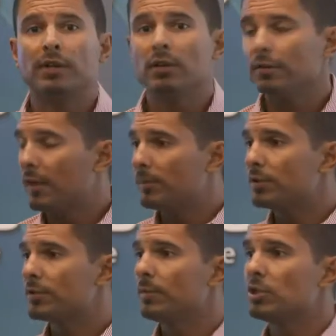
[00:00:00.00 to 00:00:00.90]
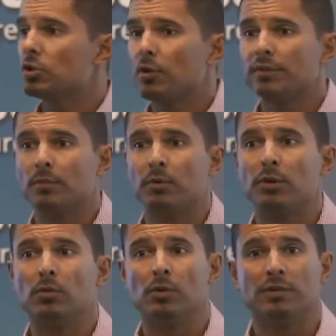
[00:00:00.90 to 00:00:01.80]
here is I'm just going to be showing some
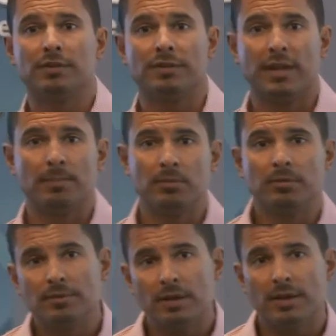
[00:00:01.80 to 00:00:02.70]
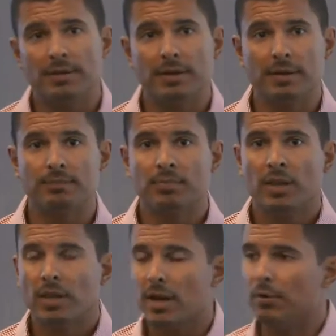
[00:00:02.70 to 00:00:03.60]
real world examples. I
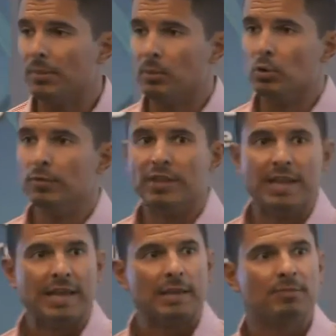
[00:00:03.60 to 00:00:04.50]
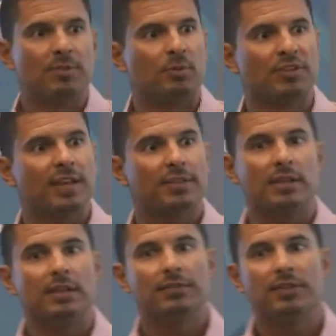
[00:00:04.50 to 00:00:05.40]
removed the names to protect
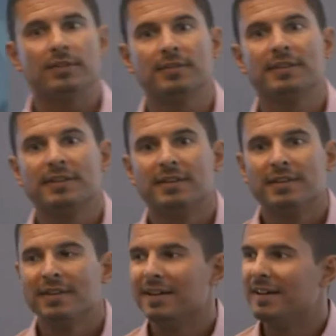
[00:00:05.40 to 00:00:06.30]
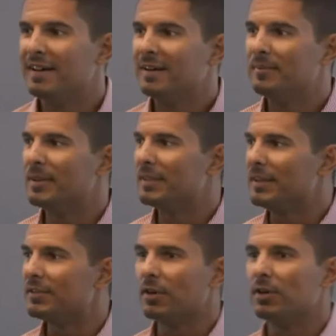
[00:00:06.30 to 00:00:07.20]
the innocent, but
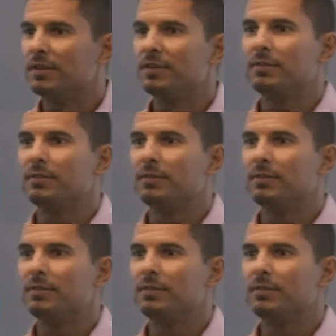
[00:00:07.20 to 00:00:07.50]
these are